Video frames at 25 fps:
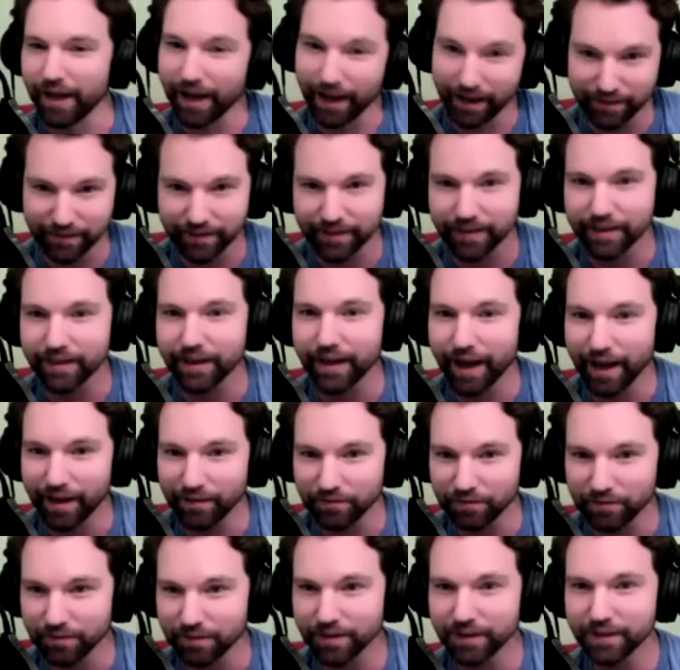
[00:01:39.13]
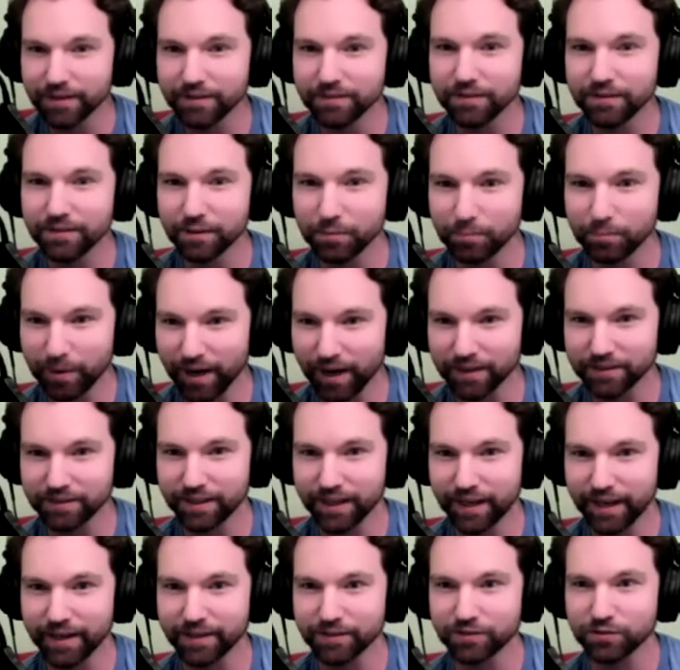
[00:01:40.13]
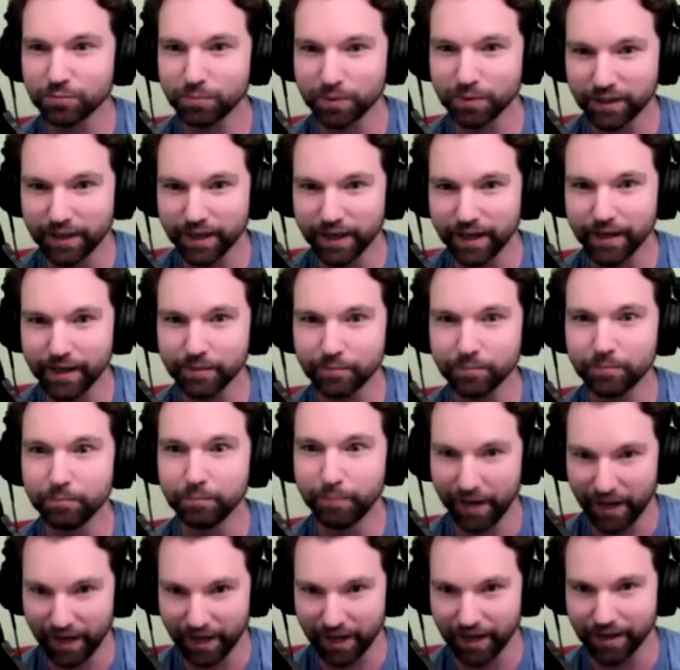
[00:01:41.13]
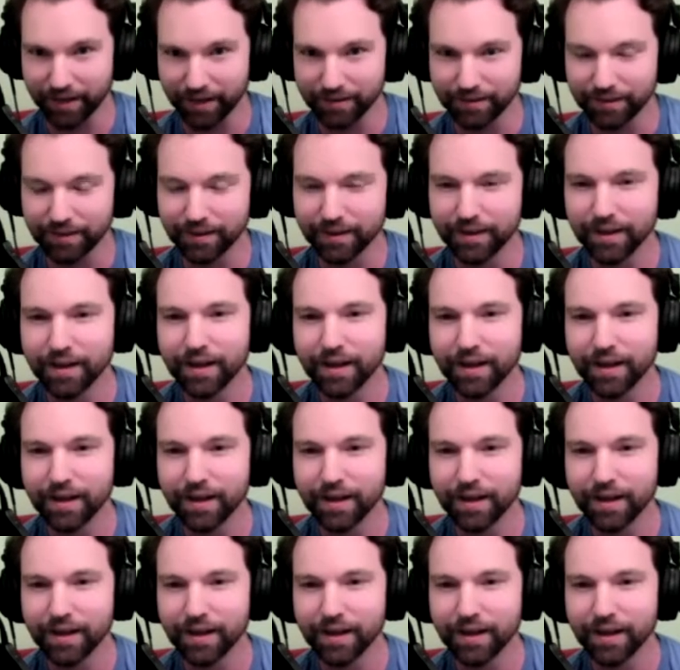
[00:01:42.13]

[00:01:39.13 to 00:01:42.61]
and and then the podcast became bad.